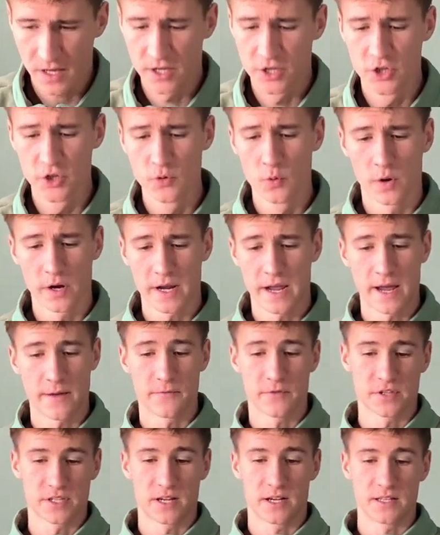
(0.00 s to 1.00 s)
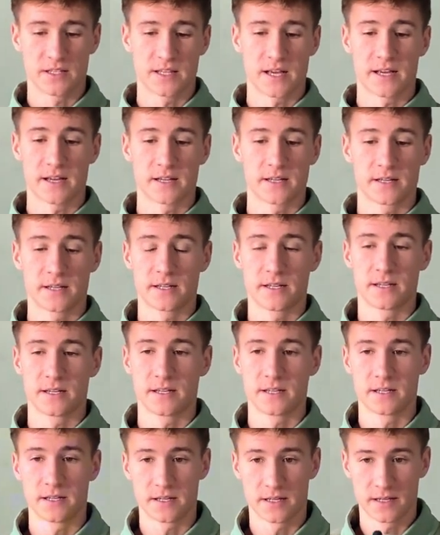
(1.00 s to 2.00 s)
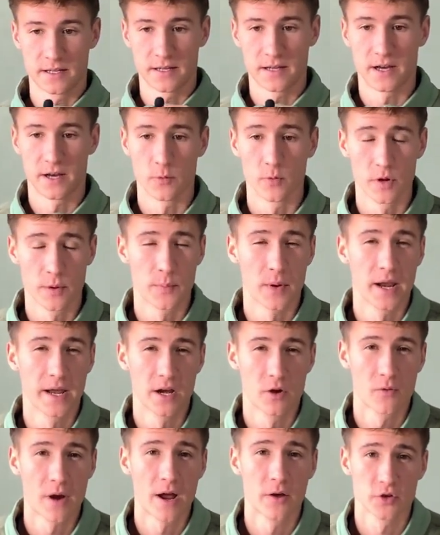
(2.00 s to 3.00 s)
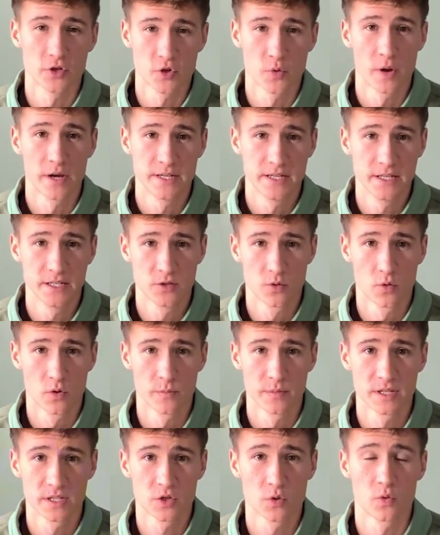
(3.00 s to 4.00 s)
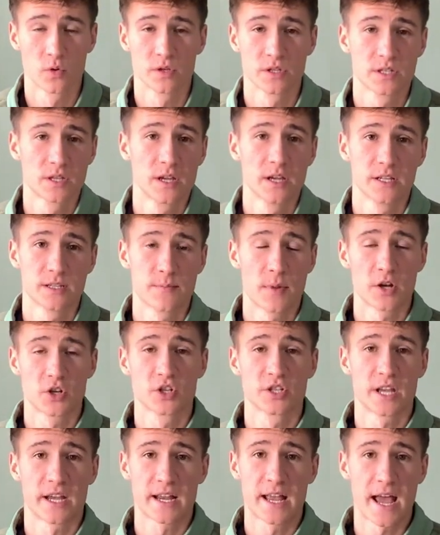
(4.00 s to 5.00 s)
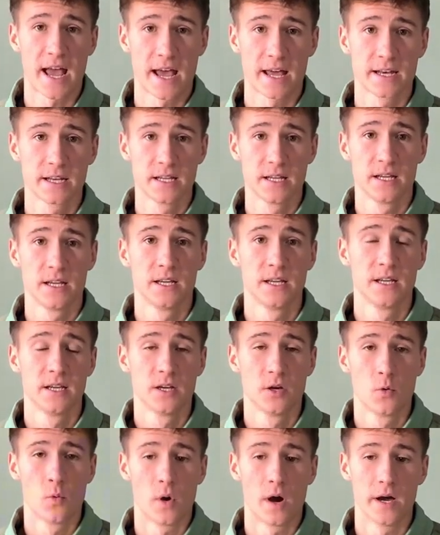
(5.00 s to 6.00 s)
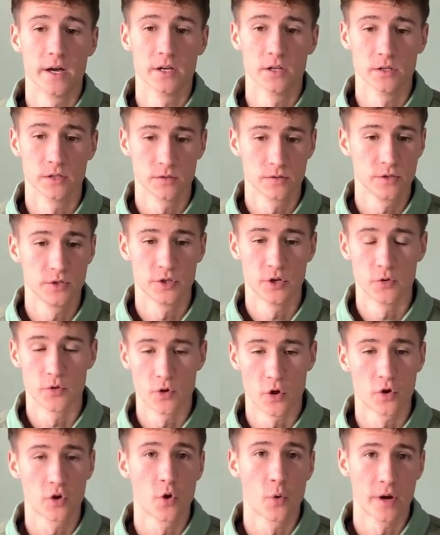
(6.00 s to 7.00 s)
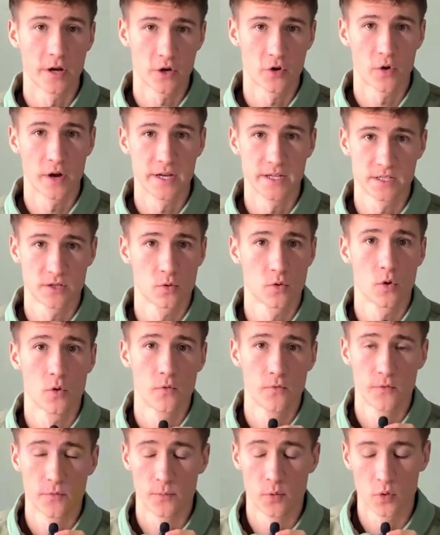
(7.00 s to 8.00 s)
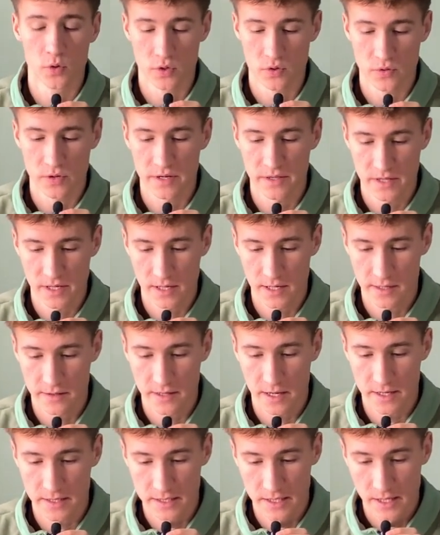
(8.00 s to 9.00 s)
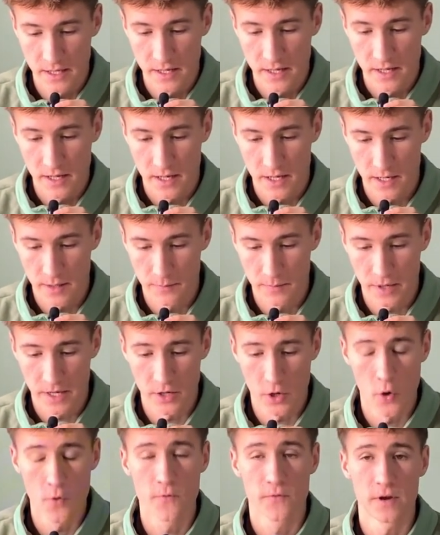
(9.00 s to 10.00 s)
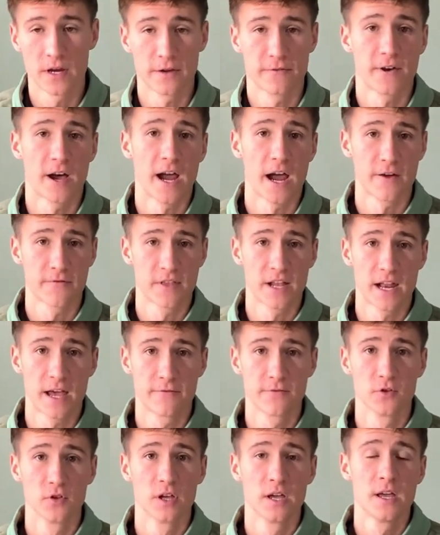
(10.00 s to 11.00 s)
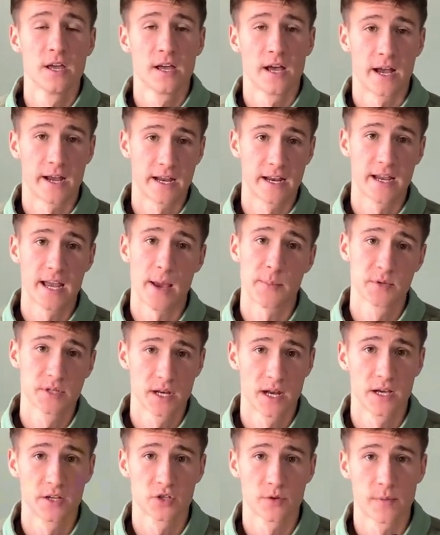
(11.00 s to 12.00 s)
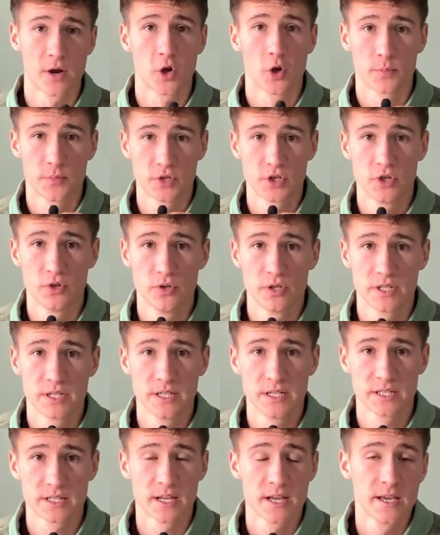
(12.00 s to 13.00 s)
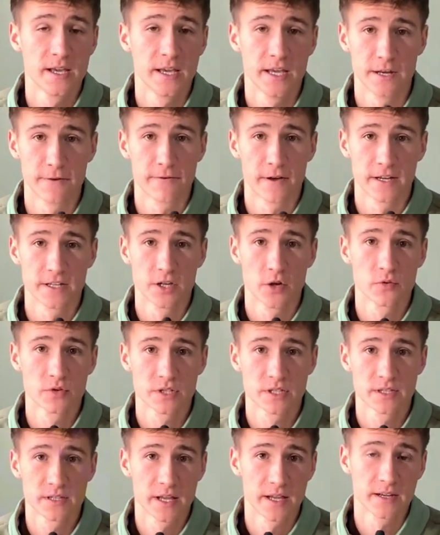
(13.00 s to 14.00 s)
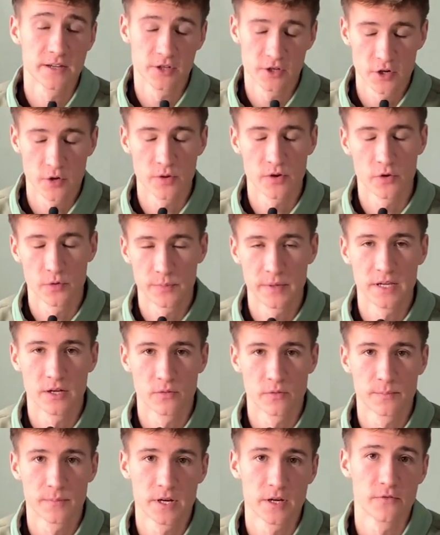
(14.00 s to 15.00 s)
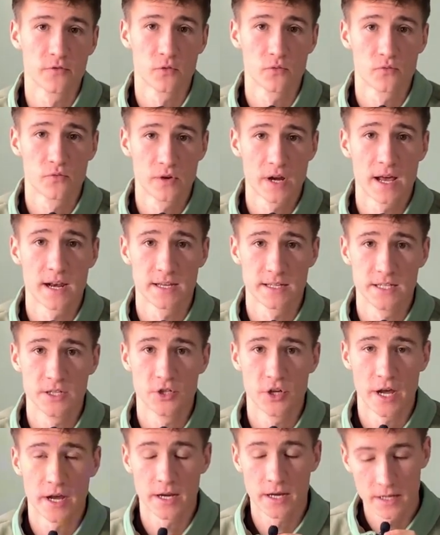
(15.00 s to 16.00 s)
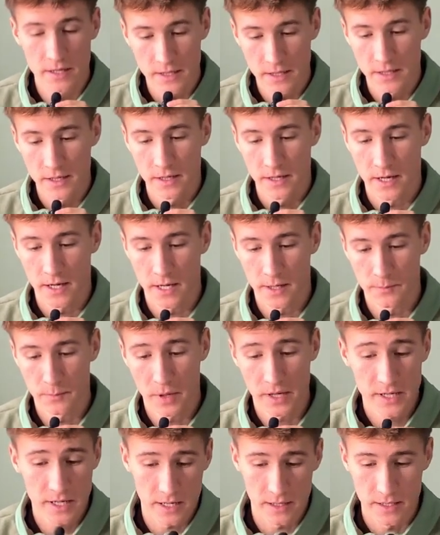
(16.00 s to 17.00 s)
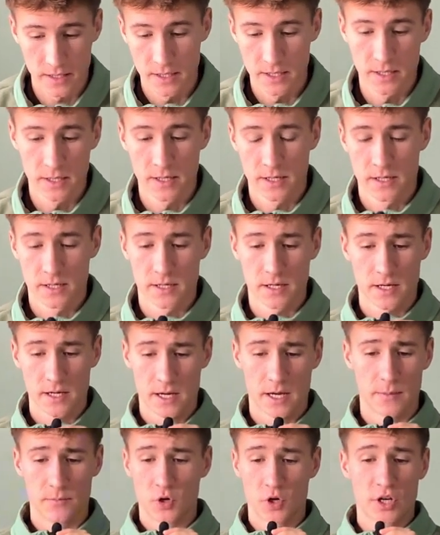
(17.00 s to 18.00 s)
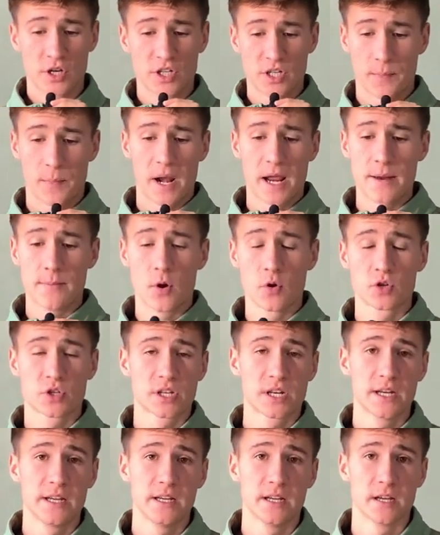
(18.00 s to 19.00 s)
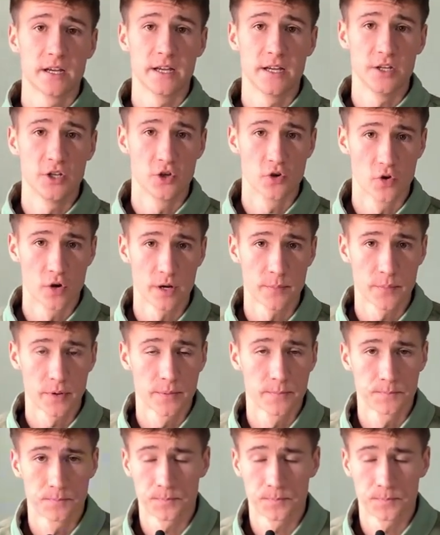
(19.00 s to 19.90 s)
I do want to emphasize that I want to play around 20 tournaments or as much as I can, while, not going crazy or overboard or anything like that. And hopefully if I have the level, I can capitalize on my opportunities. And if I don't, then, it'll be a bit of a reality check. But yeah, I'm looking to play mostly in Europe.